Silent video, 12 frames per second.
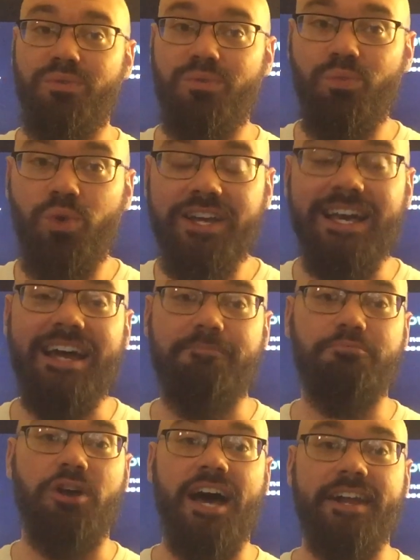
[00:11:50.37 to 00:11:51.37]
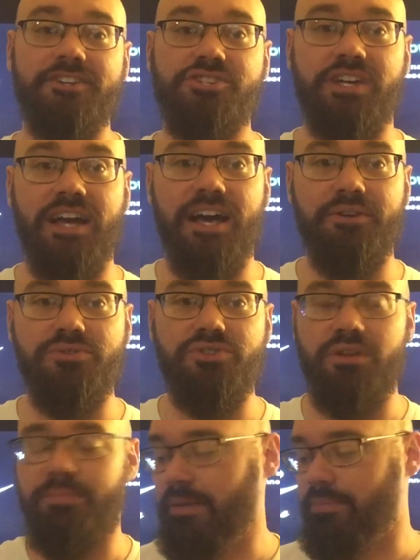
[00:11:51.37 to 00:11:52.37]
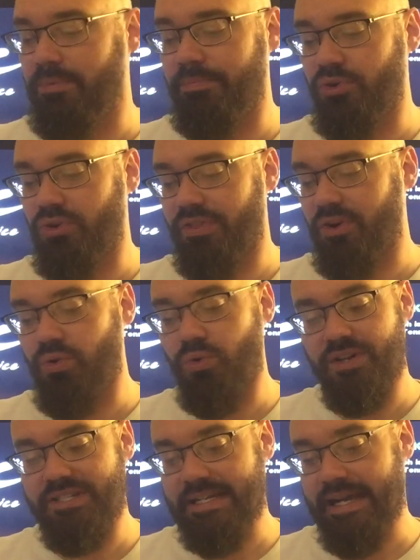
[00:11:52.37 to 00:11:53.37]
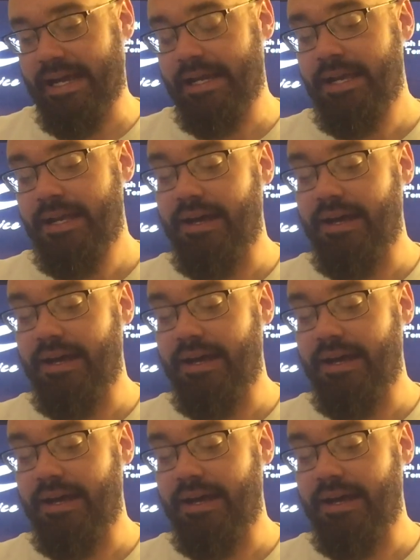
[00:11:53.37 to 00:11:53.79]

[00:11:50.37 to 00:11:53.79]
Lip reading: what kind of product Chicago is going to be able to put on the court tonight.